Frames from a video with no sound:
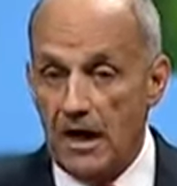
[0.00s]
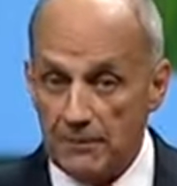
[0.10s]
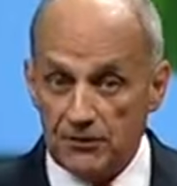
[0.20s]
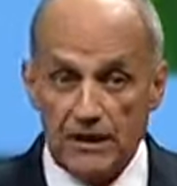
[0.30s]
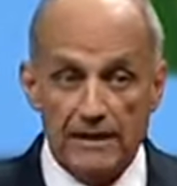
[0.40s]

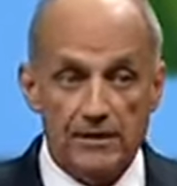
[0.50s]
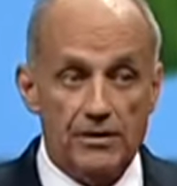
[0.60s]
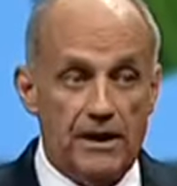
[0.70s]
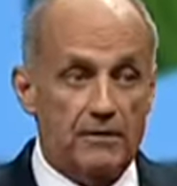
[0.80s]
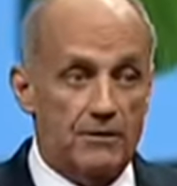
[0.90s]
homicide
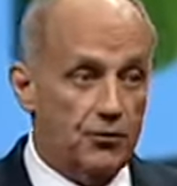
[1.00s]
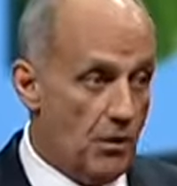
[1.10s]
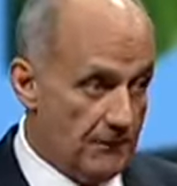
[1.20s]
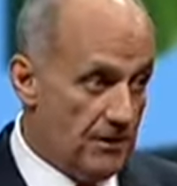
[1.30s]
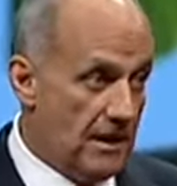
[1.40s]
detective,
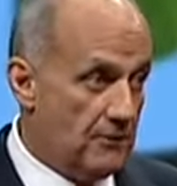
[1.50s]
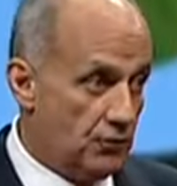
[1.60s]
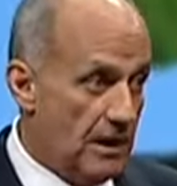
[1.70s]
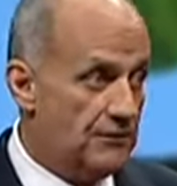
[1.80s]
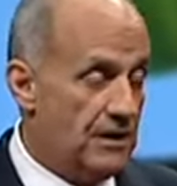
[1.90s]
SWAT team,
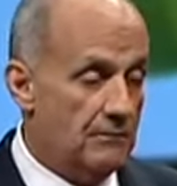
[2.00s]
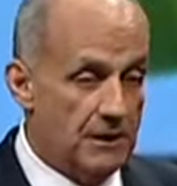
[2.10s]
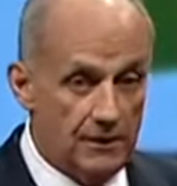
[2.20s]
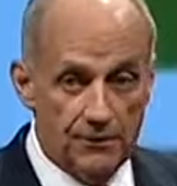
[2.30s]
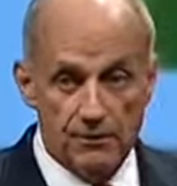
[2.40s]
SWAT team
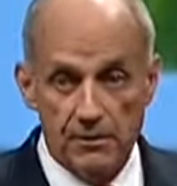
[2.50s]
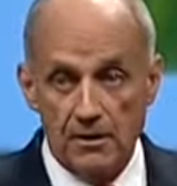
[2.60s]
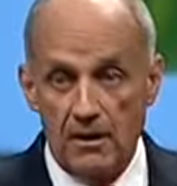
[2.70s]
leader.